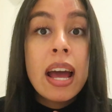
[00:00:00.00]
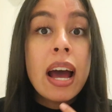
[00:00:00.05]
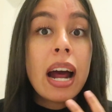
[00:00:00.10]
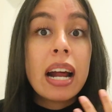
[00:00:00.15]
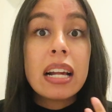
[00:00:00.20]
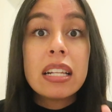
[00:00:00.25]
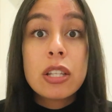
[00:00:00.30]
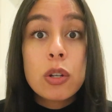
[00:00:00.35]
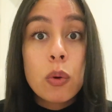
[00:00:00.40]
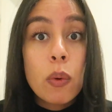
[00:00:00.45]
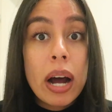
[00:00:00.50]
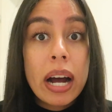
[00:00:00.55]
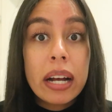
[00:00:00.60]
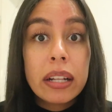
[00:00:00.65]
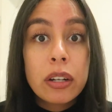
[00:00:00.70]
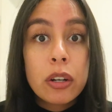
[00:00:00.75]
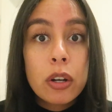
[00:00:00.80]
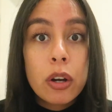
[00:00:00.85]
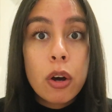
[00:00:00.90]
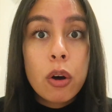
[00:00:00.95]
I still
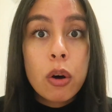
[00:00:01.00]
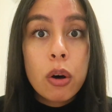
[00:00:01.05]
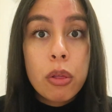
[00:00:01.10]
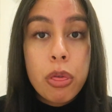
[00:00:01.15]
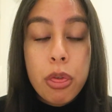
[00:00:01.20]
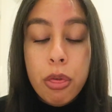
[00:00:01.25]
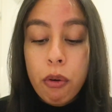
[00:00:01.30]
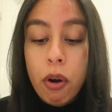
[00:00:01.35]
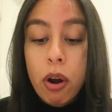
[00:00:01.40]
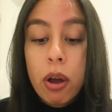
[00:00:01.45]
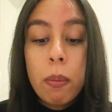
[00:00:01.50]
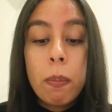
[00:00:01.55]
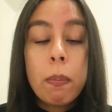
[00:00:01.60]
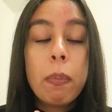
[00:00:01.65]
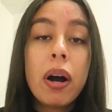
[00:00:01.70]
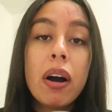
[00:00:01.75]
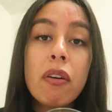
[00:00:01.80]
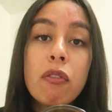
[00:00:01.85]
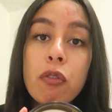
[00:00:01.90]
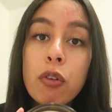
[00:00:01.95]
had a good hot throw,
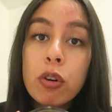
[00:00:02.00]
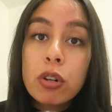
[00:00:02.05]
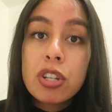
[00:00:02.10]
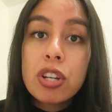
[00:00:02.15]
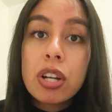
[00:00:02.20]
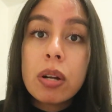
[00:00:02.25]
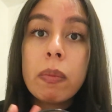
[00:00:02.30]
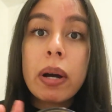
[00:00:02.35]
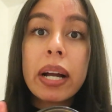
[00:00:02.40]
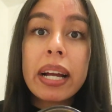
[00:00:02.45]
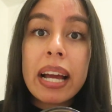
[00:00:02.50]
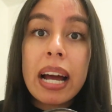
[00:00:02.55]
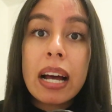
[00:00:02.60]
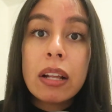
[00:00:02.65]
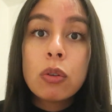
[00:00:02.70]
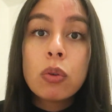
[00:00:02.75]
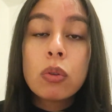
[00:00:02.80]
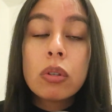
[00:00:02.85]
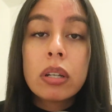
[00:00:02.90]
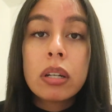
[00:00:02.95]
but unfortunately my
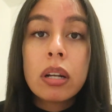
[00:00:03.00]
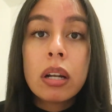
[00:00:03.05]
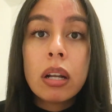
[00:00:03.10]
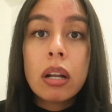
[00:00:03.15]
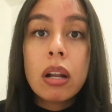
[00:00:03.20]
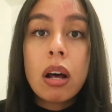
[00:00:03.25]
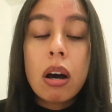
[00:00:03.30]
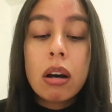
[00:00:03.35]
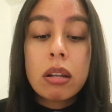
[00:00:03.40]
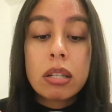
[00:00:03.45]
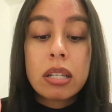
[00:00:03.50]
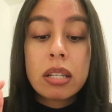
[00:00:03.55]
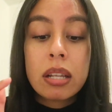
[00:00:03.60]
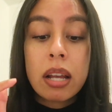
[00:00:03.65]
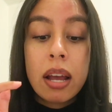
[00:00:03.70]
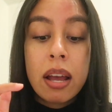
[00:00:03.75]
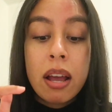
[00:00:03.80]
candle didn't last